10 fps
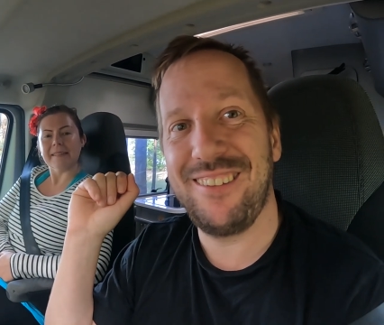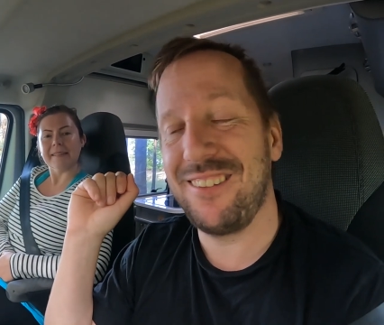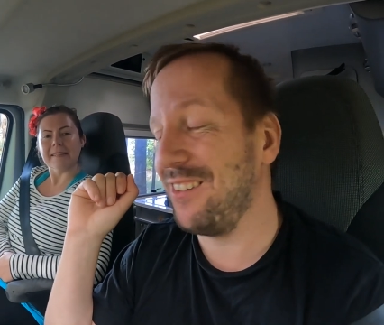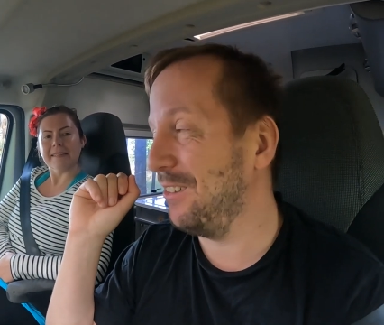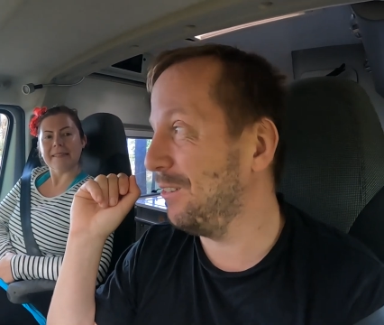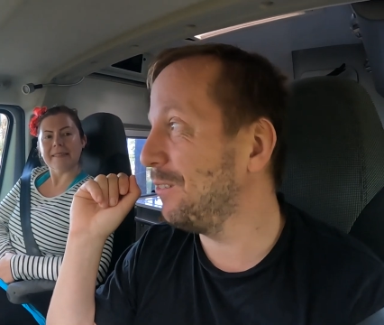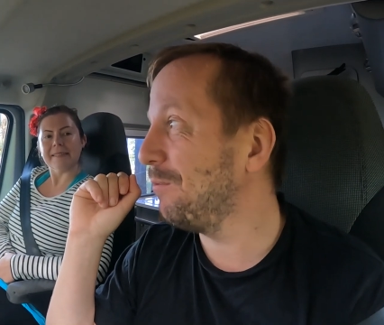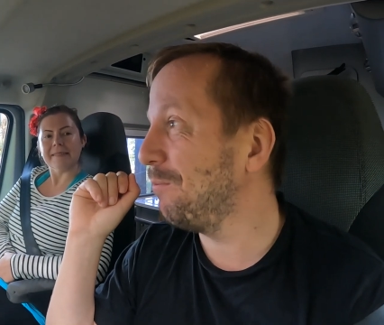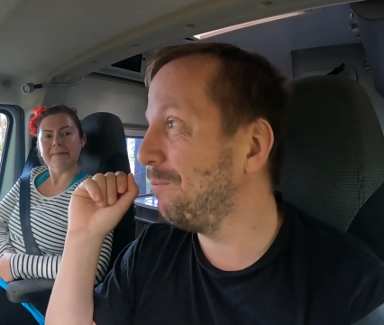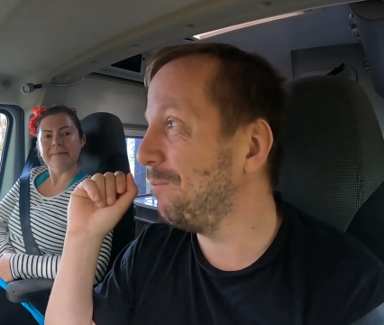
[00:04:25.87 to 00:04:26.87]
Speaker 1: So
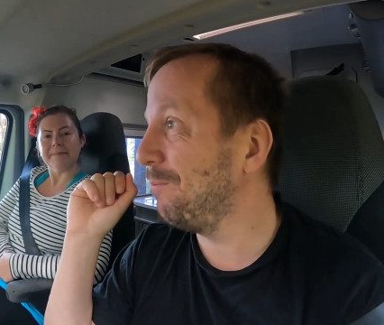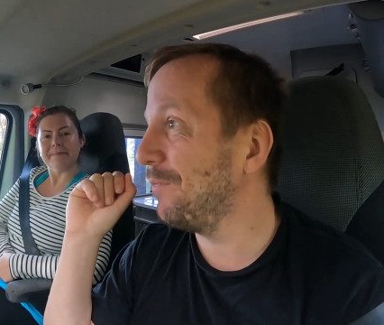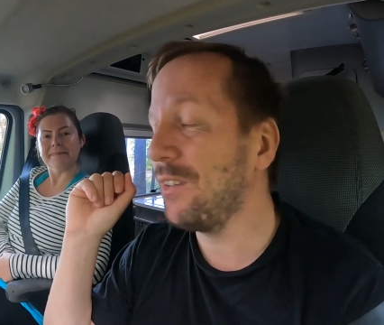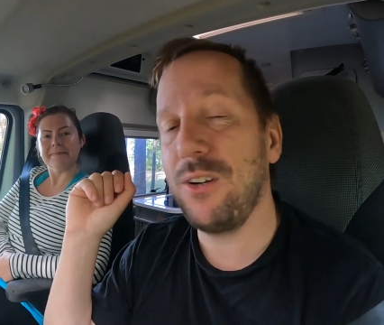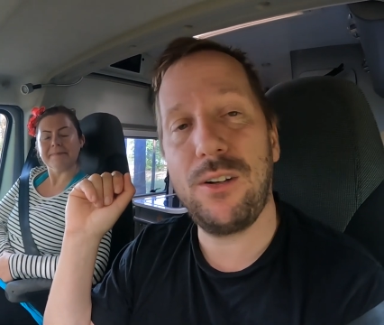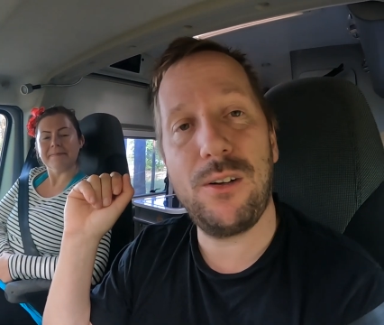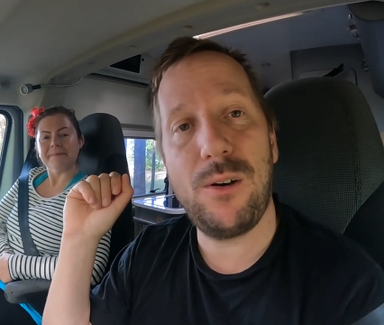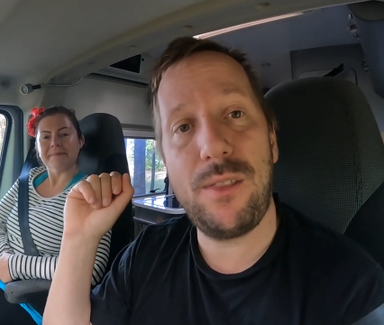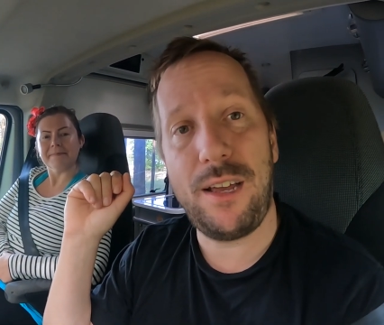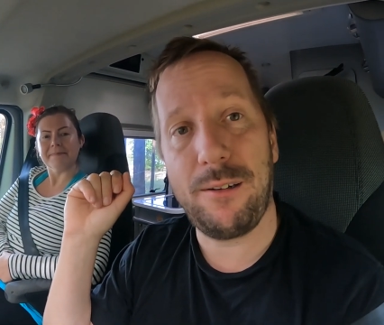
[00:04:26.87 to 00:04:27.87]
gonna go
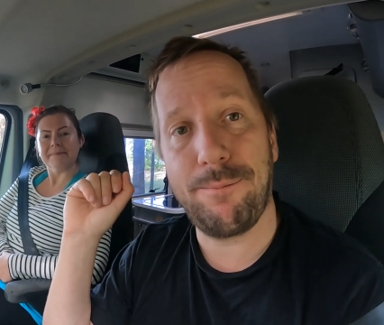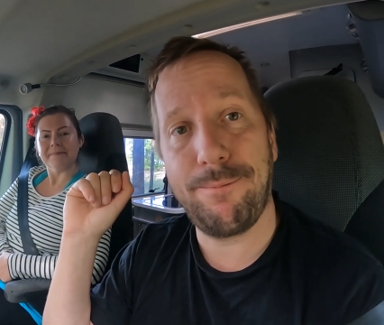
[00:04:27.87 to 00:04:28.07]
there.